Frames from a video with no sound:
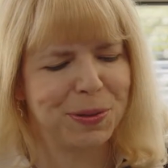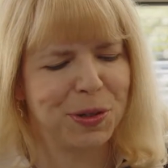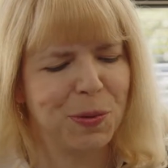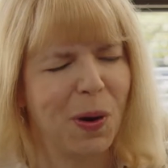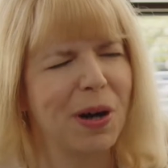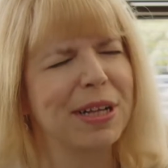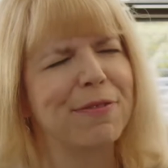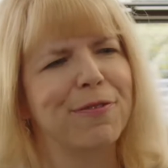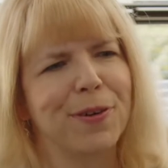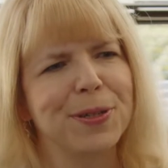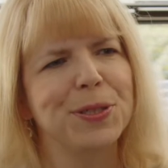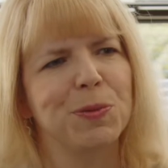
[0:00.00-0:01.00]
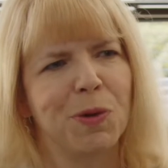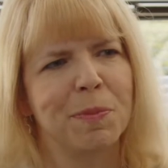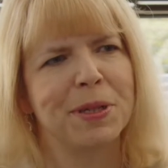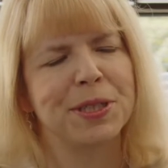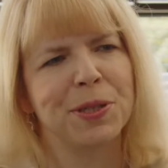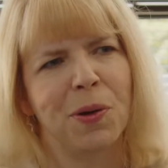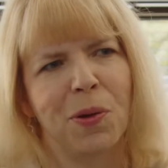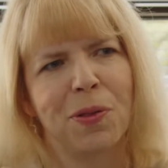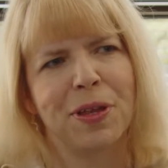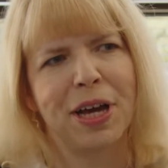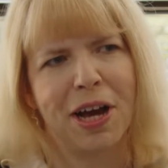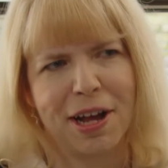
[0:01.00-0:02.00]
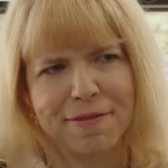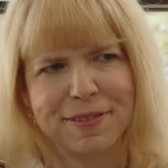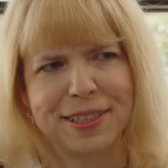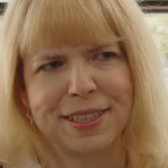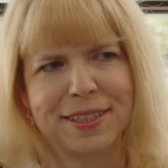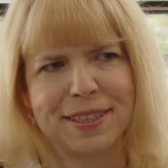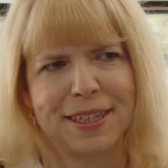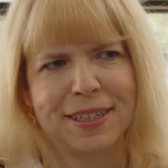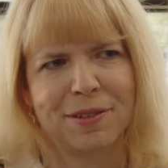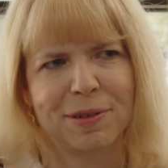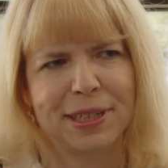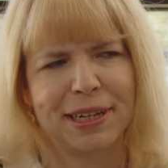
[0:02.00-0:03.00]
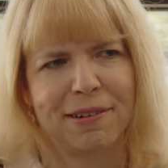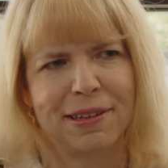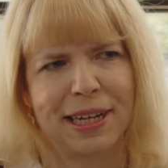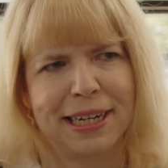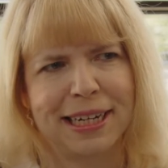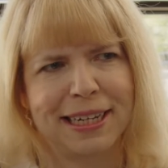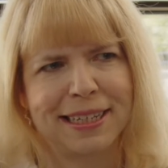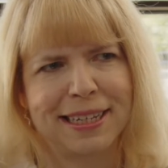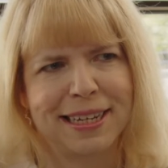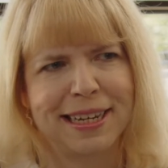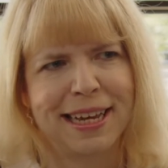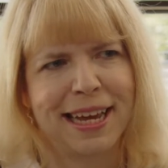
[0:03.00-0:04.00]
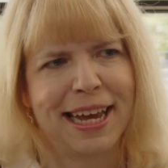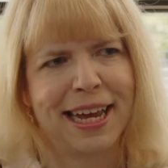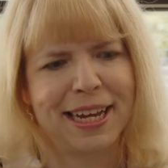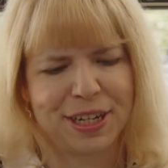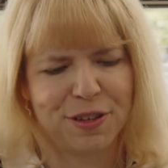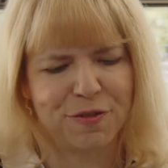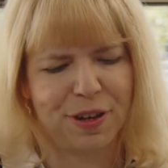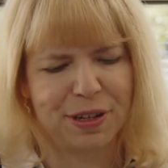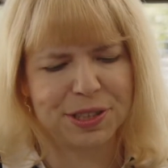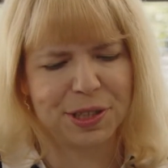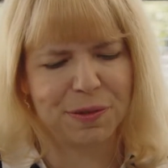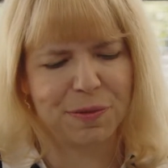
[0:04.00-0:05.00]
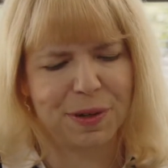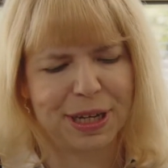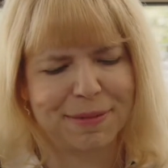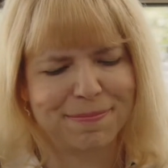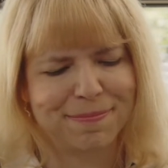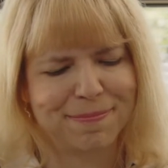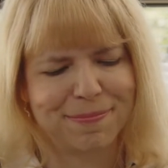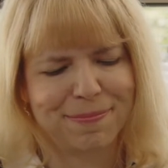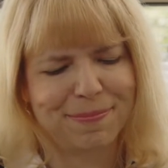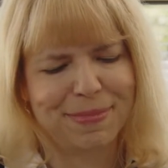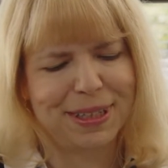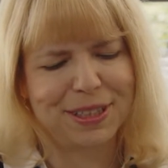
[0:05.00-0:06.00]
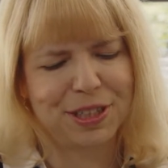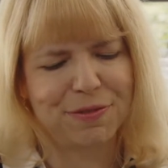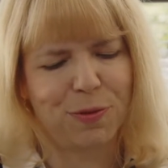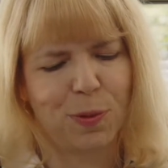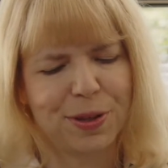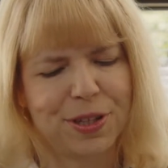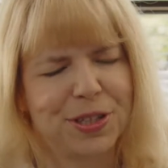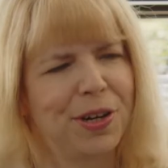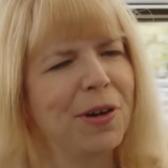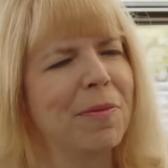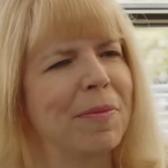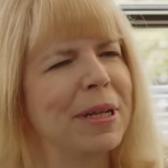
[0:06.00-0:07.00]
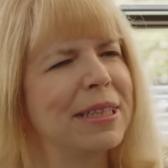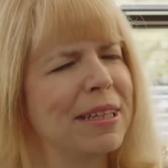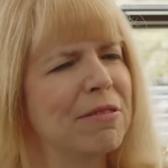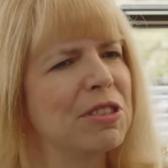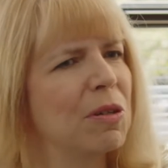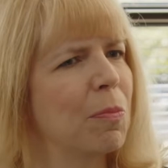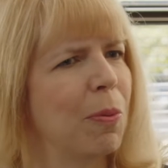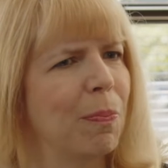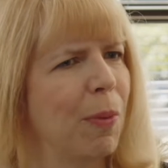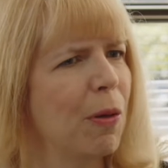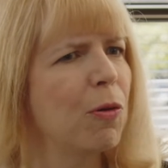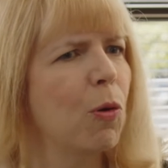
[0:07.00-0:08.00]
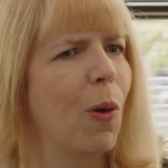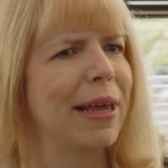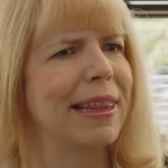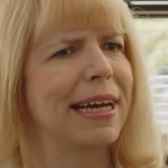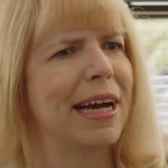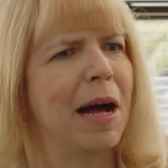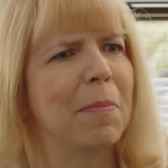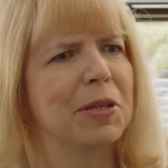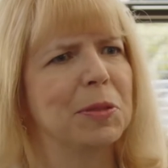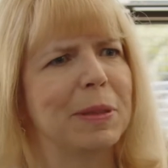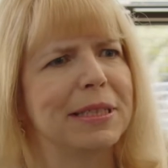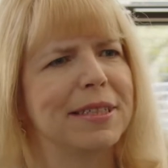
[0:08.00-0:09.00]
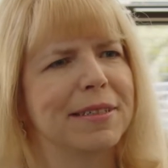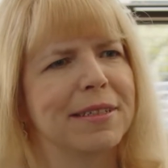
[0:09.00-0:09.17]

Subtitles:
you are the first woman to hold the office in North Carolina, and you've also, it's your fourth term. Those are both quite the accomplishments.